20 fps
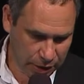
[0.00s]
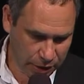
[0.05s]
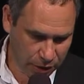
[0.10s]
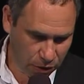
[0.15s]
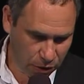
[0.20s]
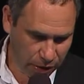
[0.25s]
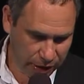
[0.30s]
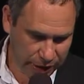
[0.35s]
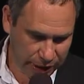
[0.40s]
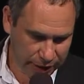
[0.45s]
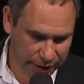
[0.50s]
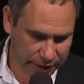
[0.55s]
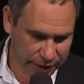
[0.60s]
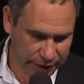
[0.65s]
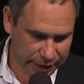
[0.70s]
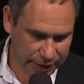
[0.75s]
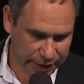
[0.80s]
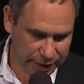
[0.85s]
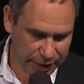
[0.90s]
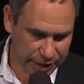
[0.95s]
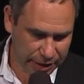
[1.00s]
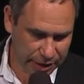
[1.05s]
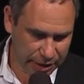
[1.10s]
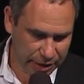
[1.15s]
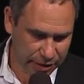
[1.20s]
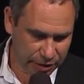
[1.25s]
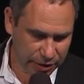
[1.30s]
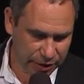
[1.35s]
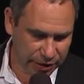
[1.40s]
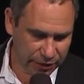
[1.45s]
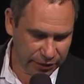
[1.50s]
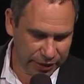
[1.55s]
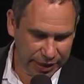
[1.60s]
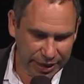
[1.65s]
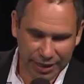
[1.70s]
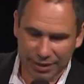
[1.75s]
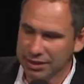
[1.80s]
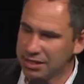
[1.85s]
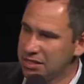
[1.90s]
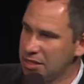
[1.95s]
Okay,
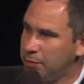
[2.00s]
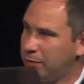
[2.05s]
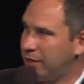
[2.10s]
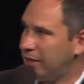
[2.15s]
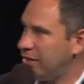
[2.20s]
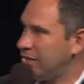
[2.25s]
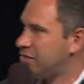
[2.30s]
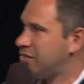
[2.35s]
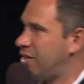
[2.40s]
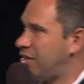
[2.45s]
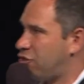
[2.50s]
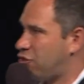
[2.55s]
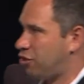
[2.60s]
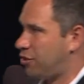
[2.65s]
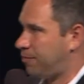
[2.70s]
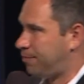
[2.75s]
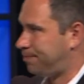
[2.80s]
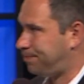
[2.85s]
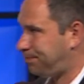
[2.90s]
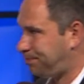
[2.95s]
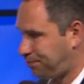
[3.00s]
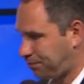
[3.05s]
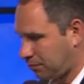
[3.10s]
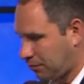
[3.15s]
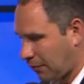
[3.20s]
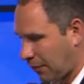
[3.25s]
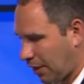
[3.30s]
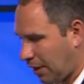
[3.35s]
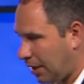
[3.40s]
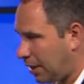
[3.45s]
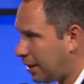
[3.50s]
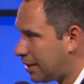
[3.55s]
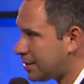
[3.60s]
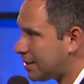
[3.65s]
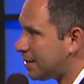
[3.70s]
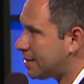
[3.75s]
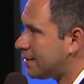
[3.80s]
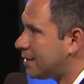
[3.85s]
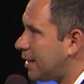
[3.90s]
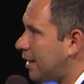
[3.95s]
regarding the parallelization, as
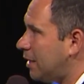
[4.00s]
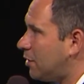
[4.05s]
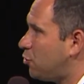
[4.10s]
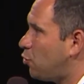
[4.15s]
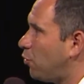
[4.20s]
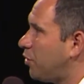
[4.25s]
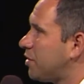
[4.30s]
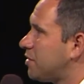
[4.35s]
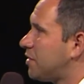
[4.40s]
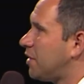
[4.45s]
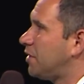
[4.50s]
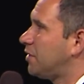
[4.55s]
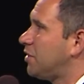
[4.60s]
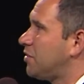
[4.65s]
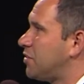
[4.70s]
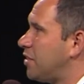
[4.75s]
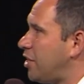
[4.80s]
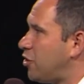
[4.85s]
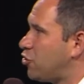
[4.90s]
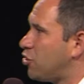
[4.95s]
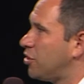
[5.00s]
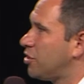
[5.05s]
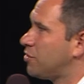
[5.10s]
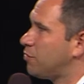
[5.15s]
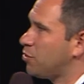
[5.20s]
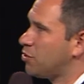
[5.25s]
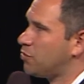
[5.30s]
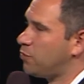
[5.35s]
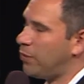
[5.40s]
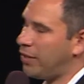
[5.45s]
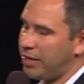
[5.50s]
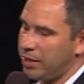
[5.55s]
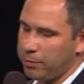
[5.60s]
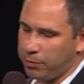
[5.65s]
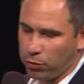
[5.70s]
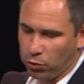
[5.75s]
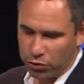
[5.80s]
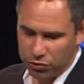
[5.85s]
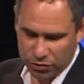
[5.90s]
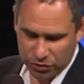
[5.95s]
I said, during standardization, it was very
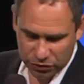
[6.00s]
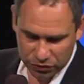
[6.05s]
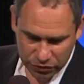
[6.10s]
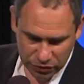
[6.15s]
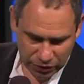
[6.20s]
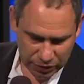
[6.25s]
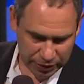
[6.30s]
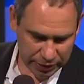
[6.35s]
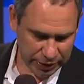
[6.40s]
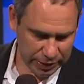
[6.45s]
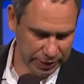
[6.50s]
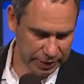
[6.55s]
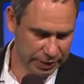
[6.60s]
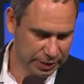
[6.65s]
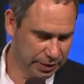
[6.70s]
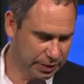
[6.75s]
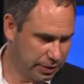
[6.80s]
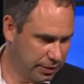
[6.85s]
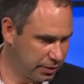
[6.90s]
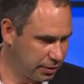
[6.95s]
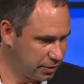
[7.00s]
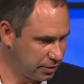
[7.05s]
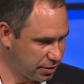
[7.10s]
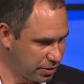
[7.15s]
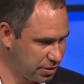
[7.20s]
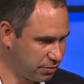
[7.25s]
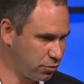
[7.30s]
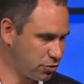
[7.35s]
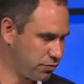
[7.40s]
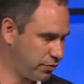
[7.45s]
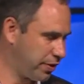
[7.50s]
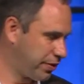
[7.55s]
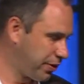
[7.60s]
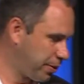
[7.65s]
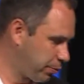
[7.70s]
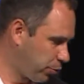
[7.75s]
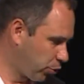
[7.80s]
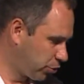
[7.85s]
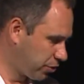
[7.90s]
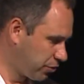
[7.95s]
important. This was a very
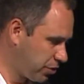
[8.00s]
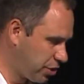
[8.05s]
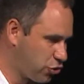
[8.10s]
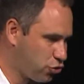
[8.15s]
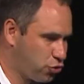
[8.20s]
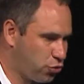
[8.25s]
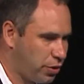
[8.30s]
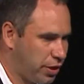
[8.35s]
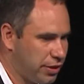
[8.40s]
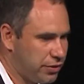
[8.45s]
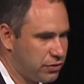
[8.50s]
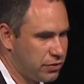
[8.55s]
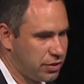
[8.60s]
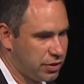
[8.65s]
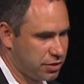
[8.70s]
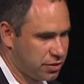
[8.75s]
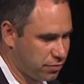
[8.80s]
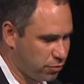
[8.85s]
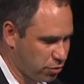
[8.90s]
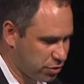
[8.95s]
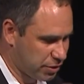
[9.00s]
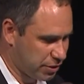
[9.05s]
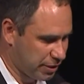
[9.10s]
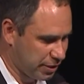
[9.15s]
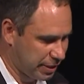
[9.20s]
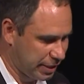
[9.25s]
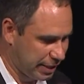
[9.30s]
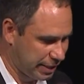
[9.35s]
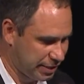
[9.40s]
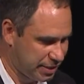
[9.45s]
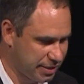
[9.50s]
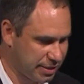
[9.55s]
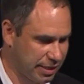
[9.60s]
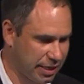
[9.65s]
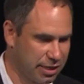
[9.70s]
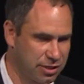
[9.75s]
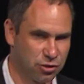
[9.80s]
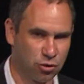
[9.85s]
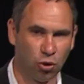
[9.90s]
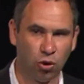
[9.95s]
important issue, and it was
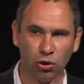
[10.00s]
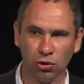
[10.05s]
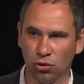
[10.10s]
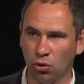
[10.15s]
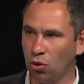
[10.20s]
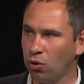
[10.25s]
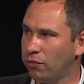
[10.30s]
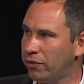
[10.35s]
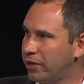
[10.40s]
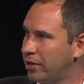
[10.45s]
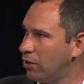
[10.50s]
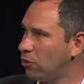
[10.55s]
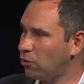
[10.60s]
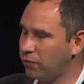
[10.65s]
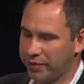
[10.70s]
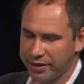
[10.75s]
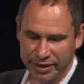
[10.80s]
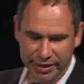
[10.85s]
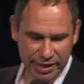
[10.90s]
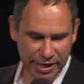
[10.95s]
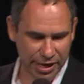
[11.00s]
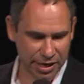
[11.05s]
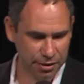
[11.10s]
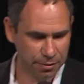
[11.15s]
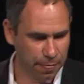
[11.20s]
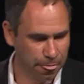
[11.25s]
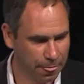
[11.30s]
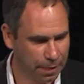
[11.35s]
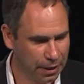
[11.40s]
discussed all over again.